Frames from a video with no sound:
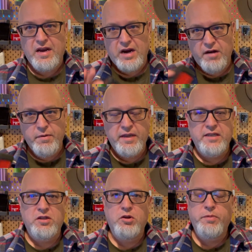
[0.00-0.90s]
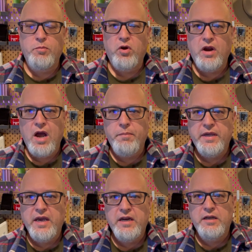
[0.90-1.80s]
Garmin gets a little bit more
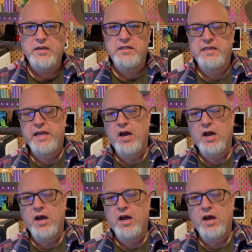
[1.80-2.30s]
complicated because they